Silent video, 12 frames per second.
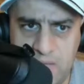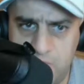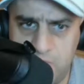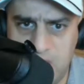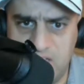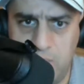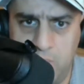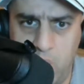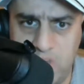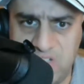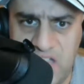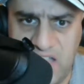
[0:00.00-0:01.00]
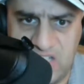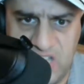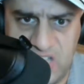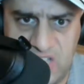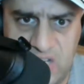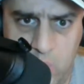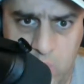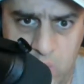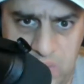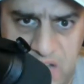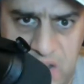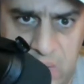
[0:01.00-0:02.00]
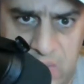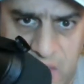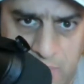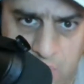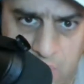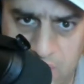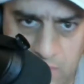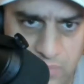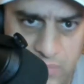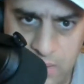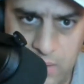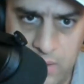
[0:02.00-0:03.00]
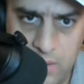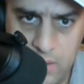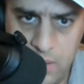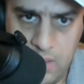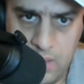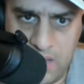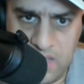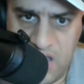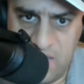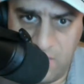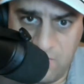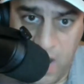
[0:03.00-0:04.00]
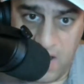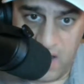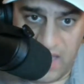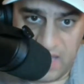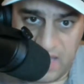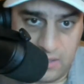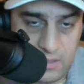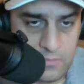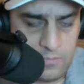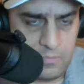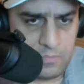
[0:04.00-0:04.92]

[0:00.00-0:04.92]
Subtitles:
it was basically Laporte's last chance at a world title at that point. I think he fought like it.